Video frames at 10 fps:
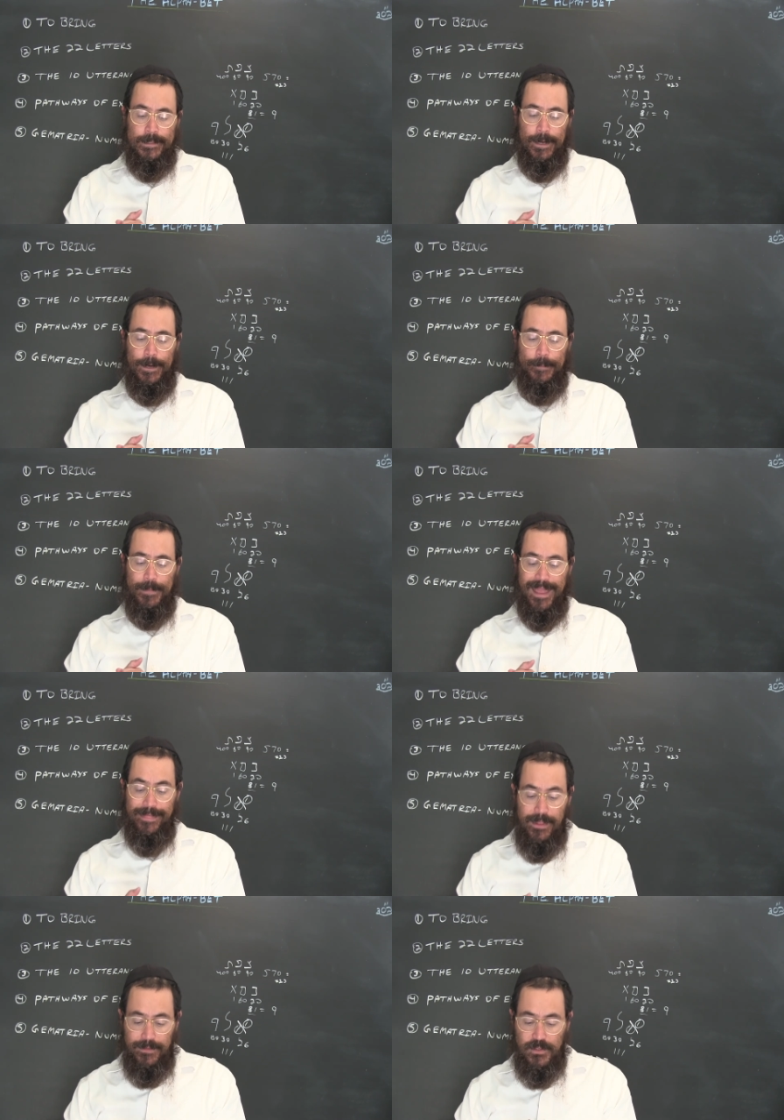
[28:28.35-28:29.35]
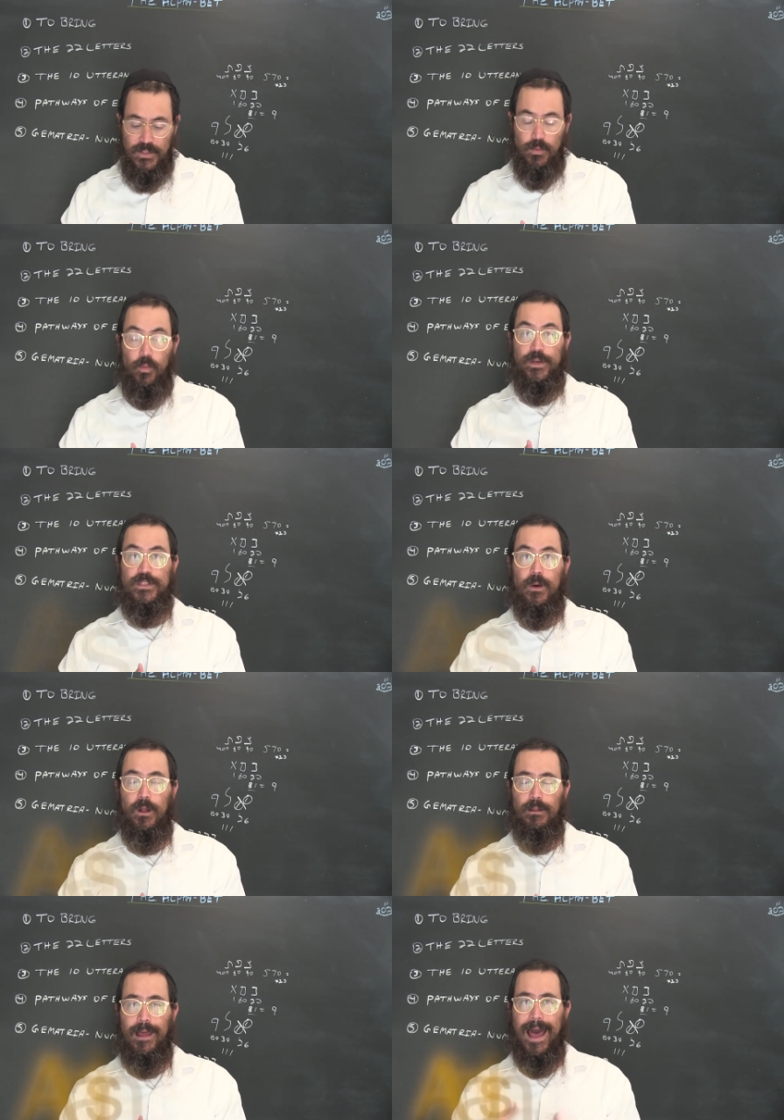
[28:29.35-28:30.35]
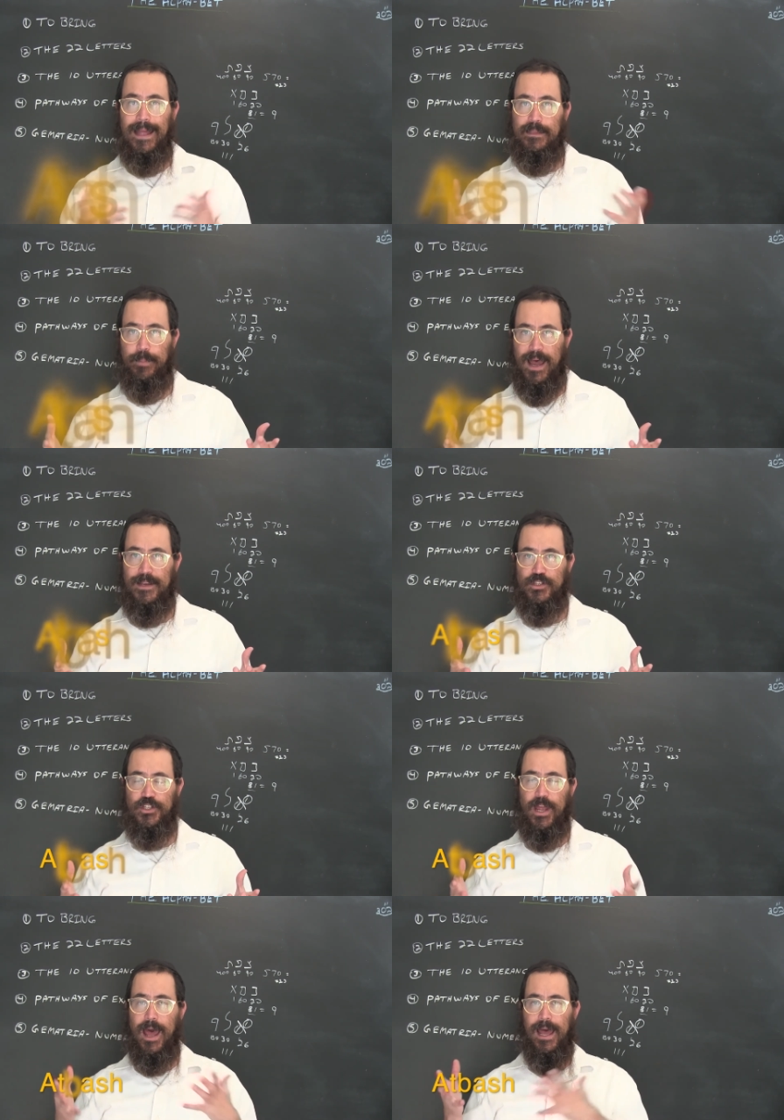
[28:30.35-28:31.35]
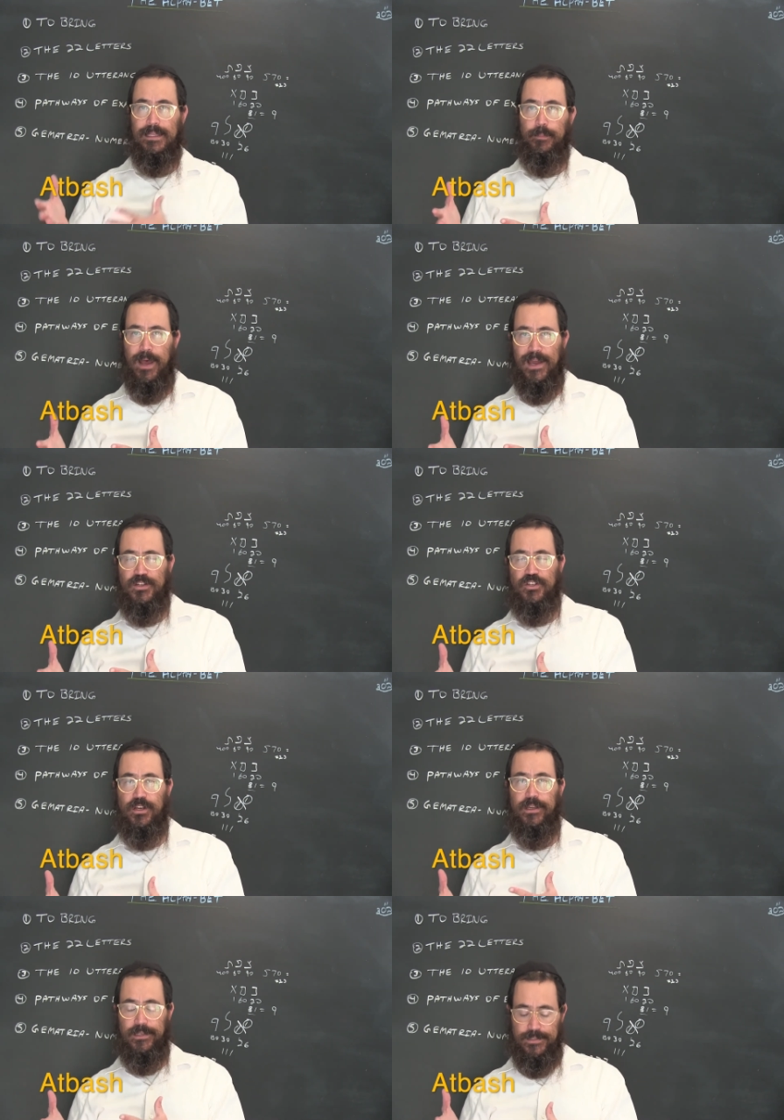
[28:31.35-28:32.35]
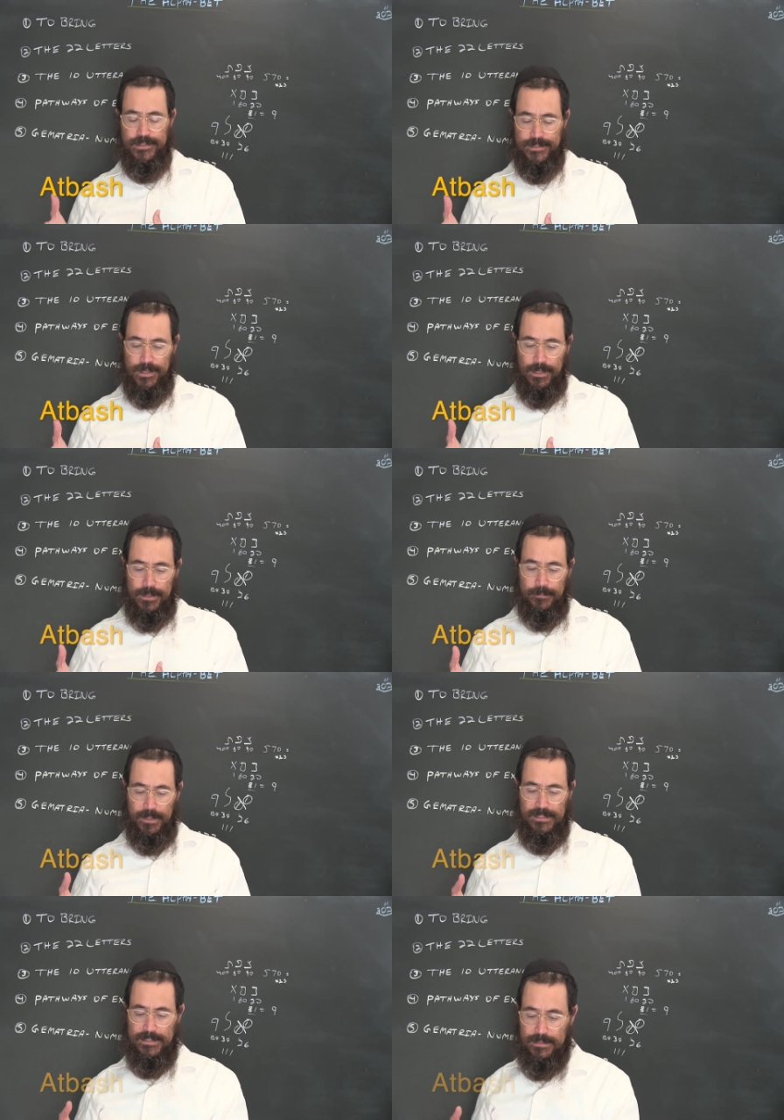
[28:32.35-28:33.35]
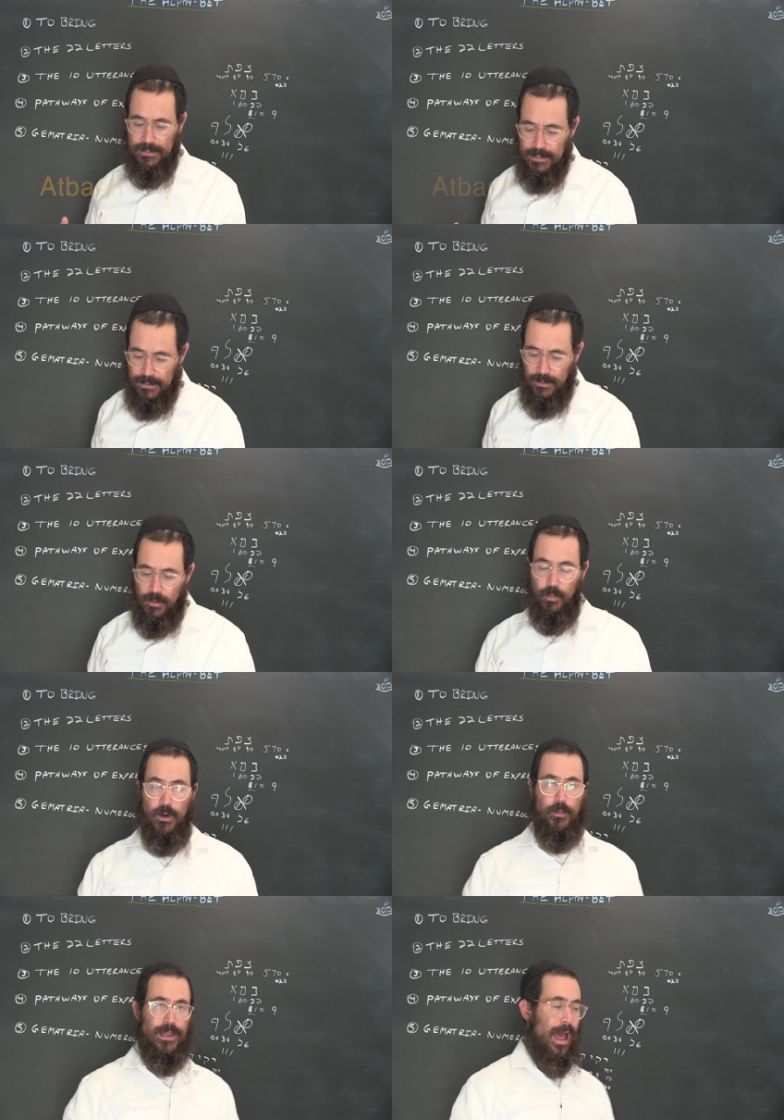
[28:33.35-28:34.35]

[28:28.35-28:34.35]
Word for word: Um, and then there's what is called atbash. Atbash is basically where we